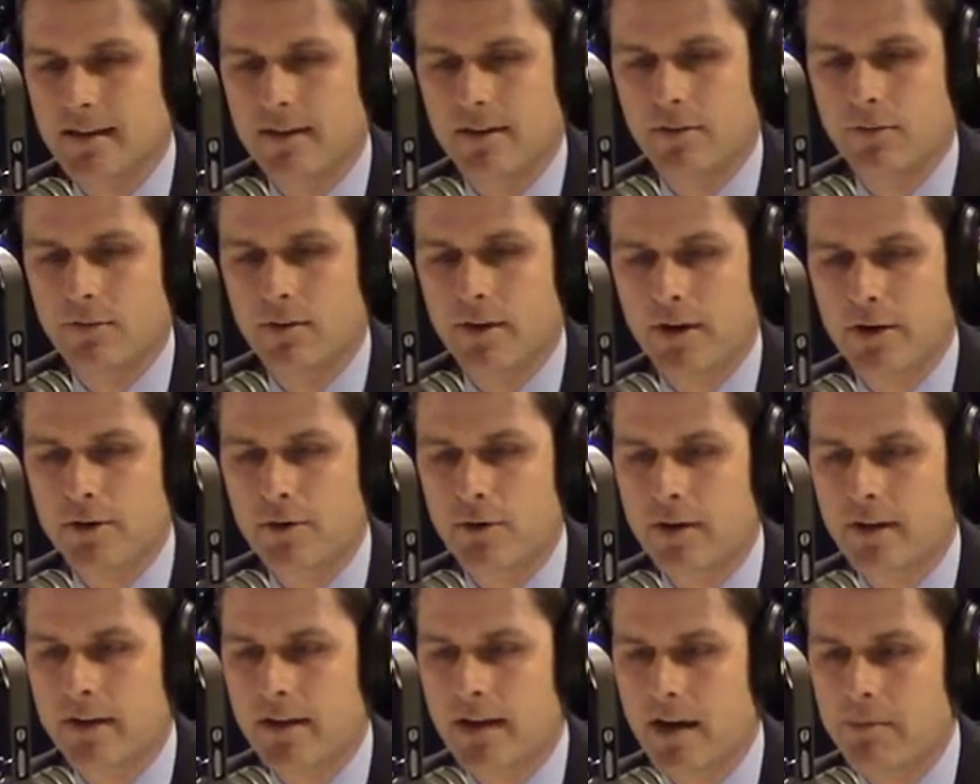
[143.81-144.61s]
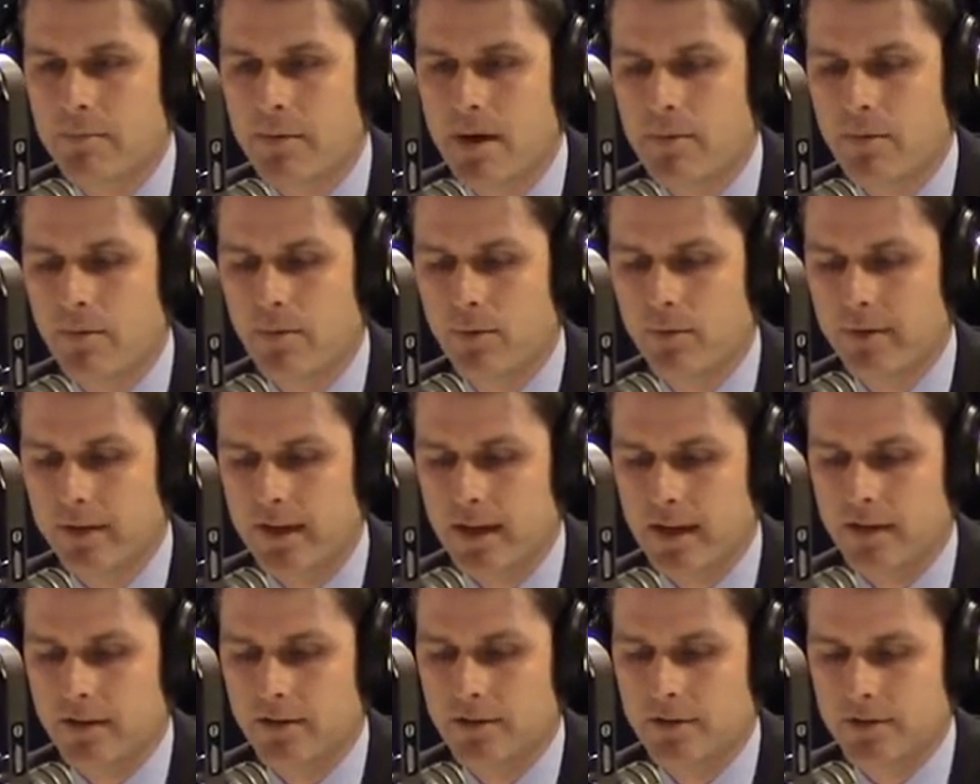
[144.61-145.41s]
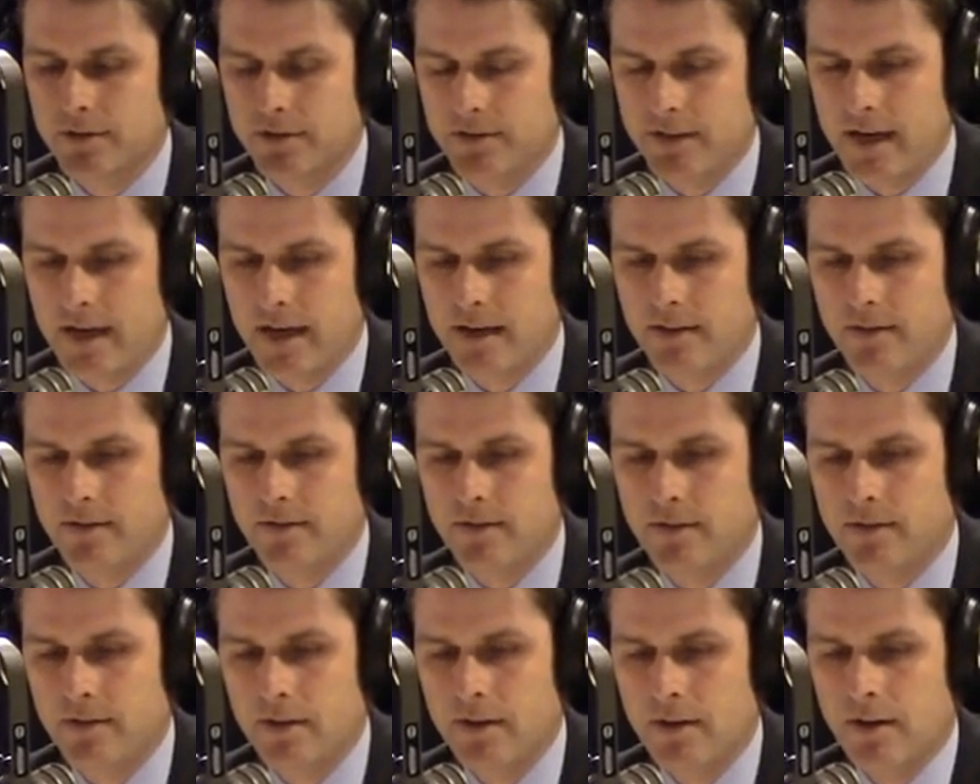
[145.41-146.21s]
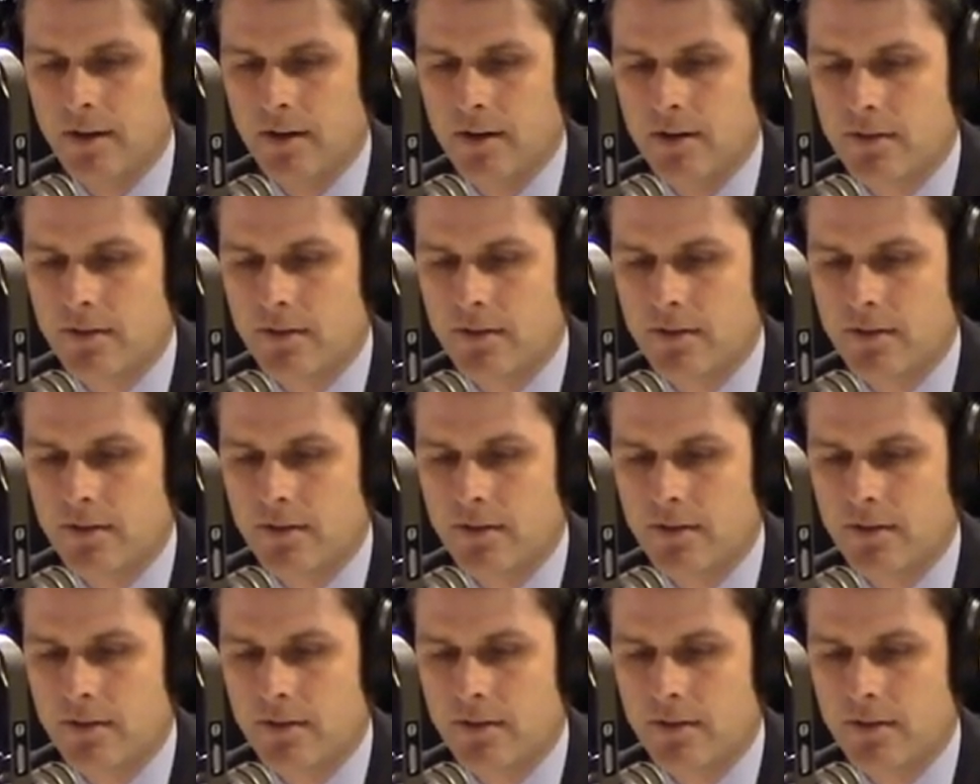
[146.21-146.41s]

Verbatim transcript: I don't want to go to combat, but we got to understand that the,